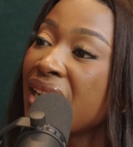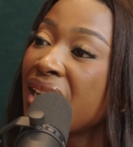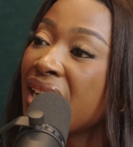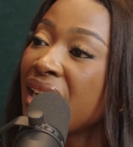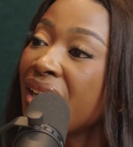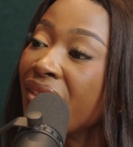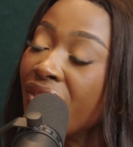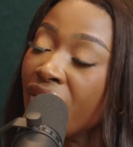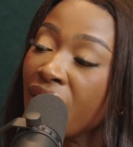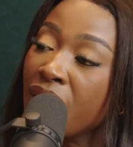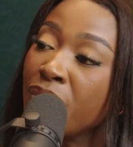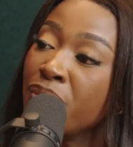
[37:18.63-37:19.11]

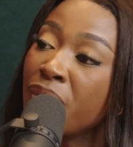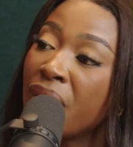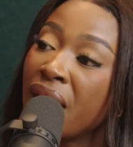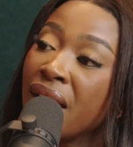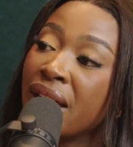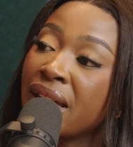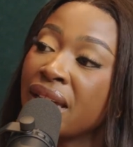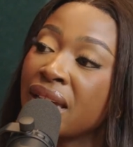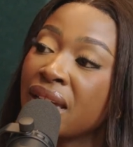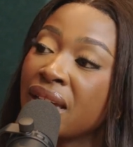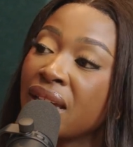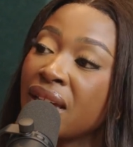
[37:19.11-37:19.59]
if I'm
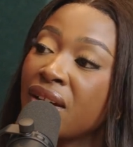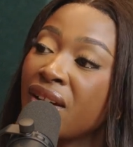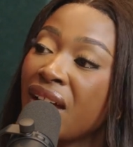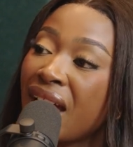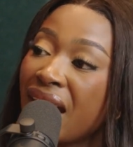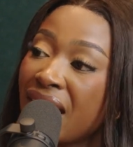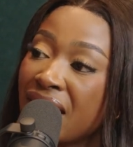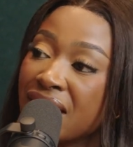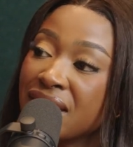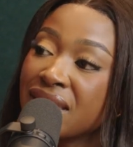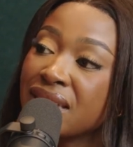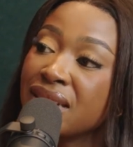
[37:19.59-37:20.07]
buying
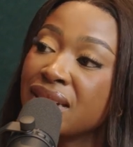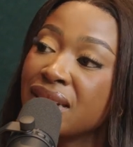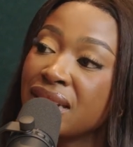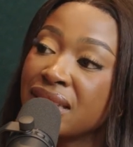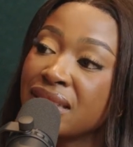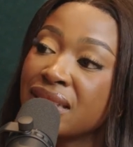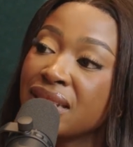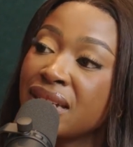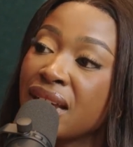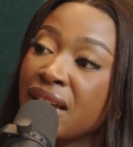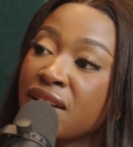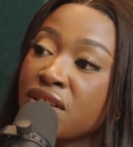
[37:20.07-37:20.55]
as an
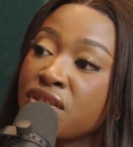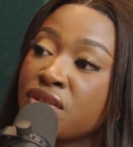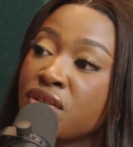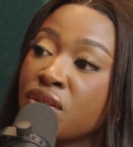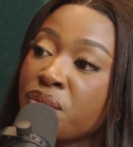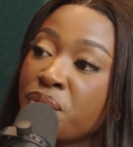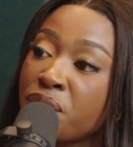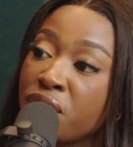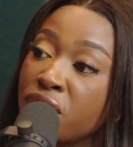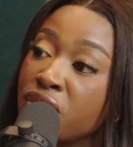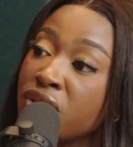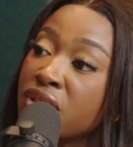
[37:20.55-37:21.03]
international
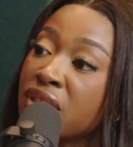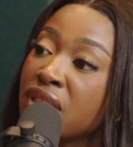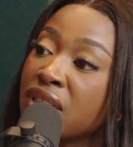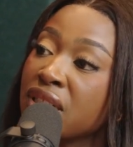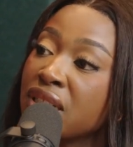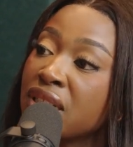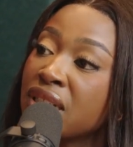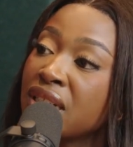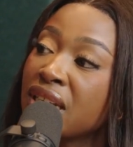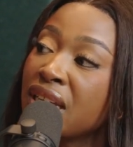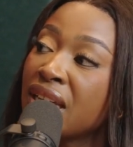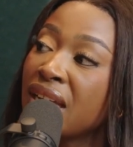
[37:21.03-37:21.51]

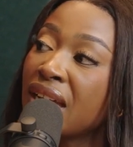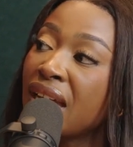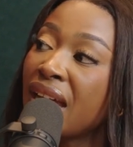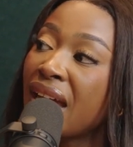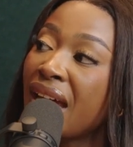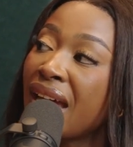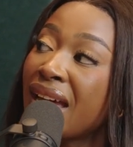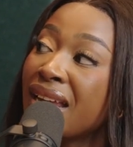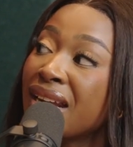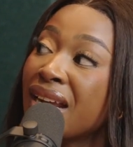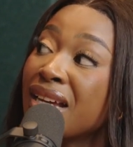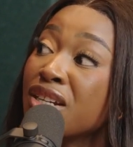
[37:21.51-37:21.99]
person
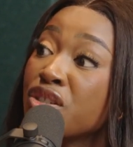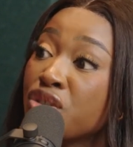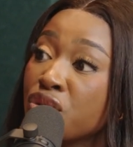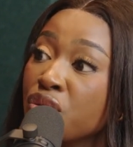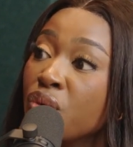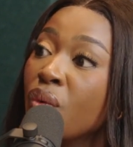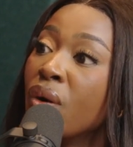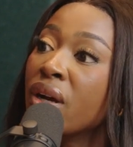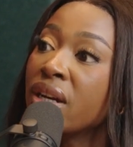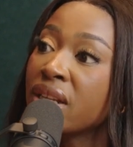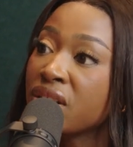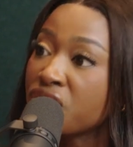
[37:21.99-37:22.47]
and I
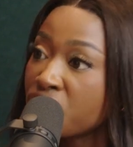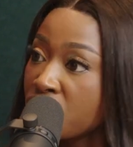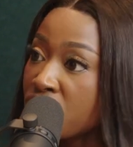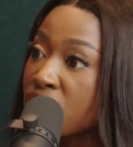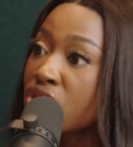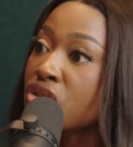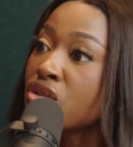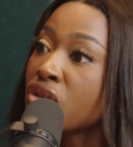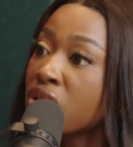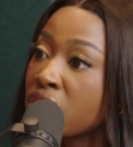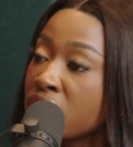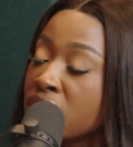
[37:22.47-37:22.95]
do want to
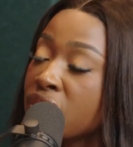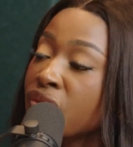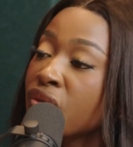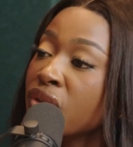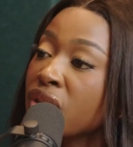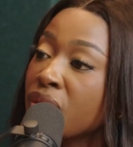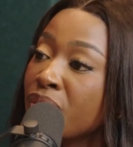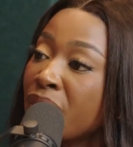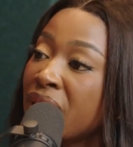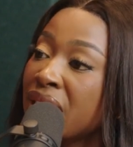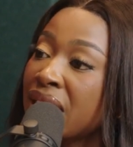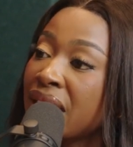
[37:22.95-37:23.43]
just transfer
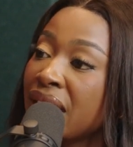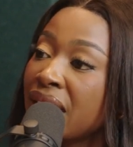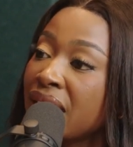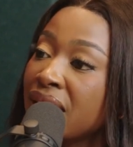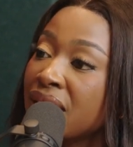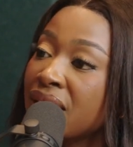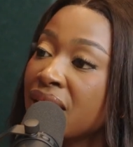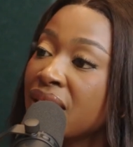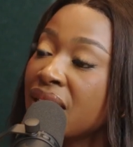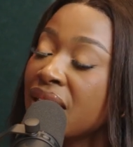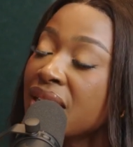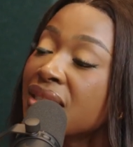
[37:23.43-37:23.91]
the money in,